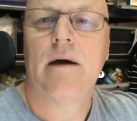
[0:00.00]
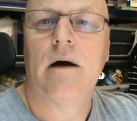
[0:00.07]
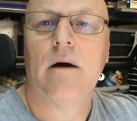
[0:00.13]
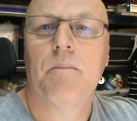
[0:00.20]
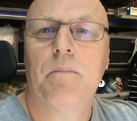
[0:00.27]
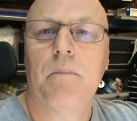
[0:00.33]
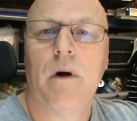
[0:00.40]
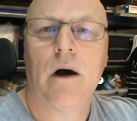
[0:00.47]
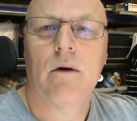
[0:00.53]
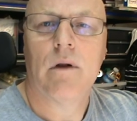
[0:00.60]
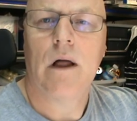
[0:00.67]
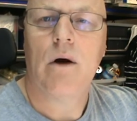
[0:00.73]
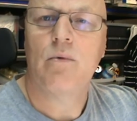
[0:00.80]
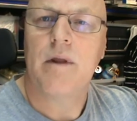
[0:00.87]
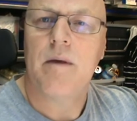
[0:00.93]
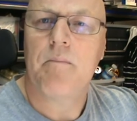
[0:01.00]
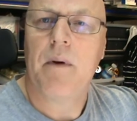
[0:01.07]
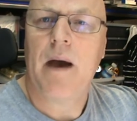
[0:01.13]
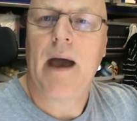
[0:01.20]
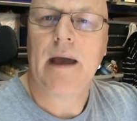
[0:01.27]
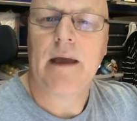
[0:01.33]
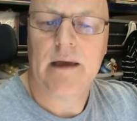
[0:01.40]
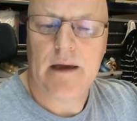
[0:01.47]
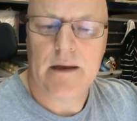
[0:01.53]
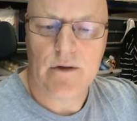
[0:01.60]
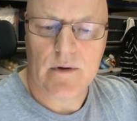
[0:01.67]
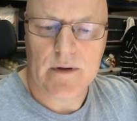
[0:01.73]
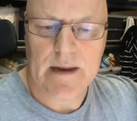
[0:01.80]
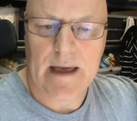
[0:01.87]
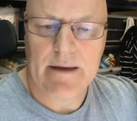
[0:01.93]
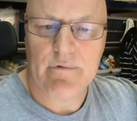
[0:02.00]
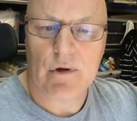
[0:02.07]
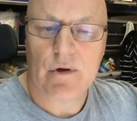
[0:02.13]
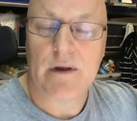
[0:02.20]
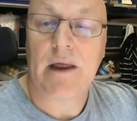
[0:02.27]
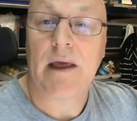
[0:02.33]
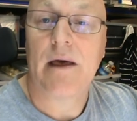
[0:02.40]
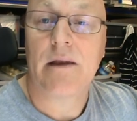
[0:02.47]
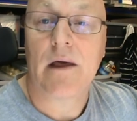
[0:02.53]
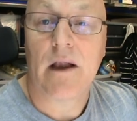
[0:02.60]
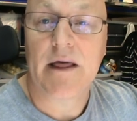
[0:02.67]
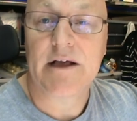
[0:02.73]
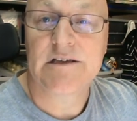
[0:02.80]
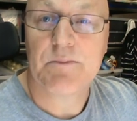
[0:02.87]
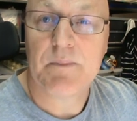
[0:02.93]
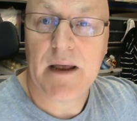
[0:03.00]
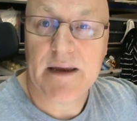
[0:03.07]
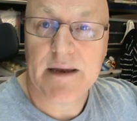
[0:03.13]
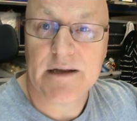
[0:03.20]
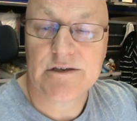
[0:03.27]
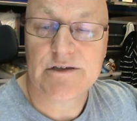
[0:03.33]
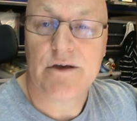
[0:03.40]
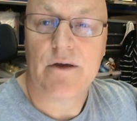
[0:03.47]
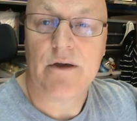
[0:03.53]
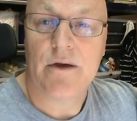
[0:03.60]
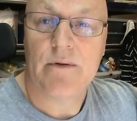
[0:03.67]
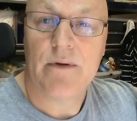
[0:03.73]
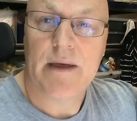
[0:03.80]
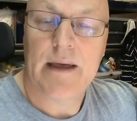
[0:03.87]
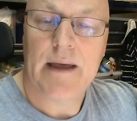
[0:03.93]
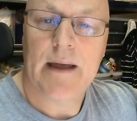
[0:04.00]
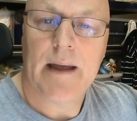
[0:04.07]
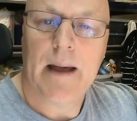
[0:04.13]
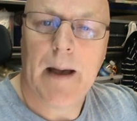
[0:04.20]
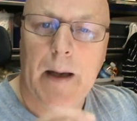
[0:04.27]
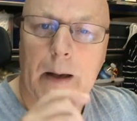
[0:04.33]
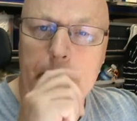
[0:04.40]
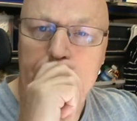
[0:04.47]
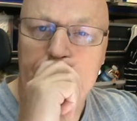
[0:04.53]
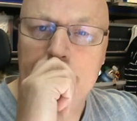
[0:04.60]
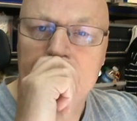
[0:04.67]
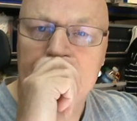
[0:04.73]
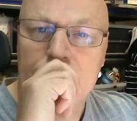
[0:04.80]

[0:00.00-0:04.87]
I'll I'll hold it back and you can have a look at it and I'll explain it to you, um,